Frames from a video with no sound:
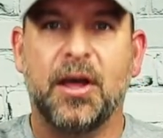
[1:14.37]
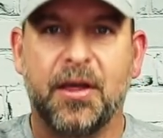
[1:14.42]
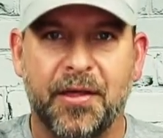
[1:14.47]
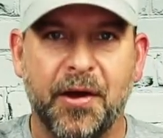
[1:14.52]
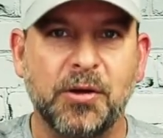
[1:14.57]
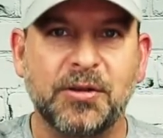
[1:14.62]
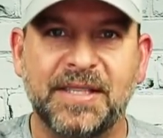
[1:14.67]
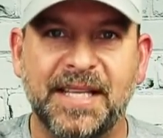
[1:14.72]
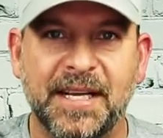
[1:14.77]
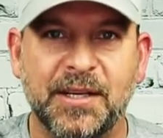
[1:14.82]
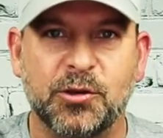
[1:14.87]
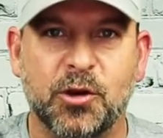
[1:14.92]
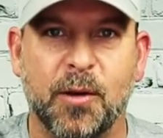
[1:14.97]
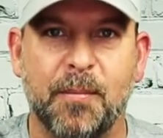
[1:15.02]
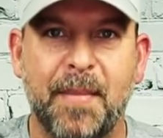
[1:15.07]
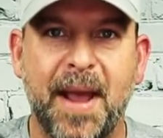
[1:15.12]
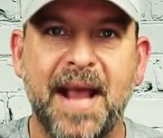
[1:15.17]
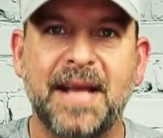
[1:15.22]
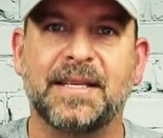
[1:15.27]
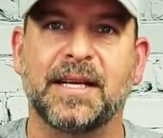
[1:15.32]
Those things are
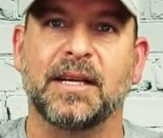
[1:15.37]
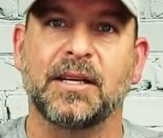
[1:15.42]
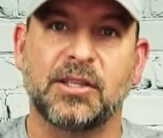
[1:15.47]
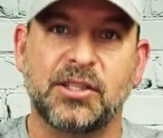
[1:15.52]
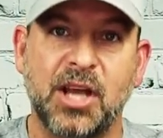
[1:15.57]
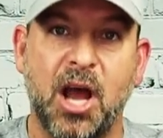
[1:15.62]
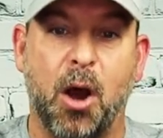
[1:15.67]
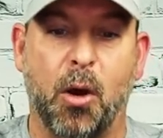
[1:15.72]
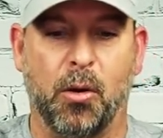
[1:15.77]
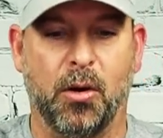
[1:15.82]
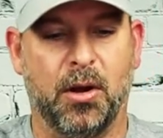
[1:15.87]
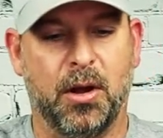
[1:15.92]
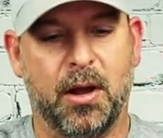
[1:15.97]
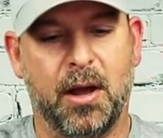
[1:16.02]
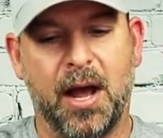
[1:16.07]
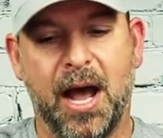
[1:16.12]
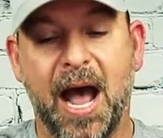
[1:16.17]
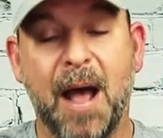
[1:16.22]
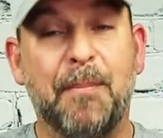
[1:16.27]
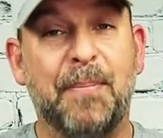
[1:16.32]
amazing. So
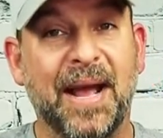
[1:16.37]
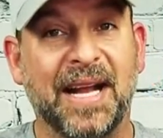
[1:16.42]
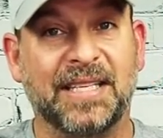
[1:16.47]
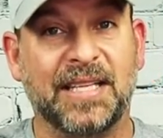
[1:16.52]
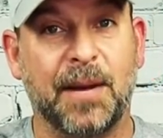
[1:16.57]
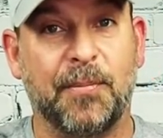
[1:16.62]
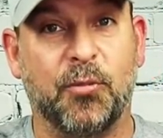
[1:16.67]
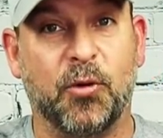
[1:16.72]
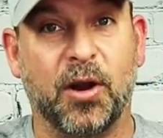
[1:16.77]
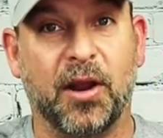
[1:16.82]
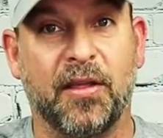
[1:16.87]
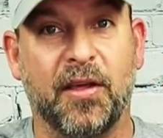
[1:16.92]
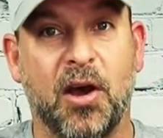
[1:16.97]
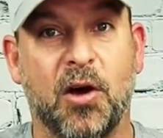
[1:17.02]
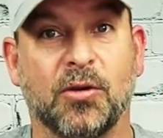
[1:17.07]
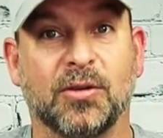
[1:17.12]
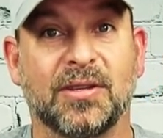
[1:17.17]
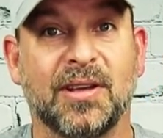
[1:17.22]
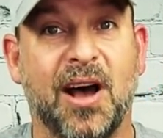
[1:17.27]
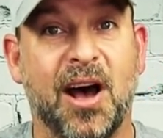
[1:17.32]
I picked up one of
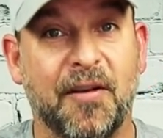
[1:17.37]
those.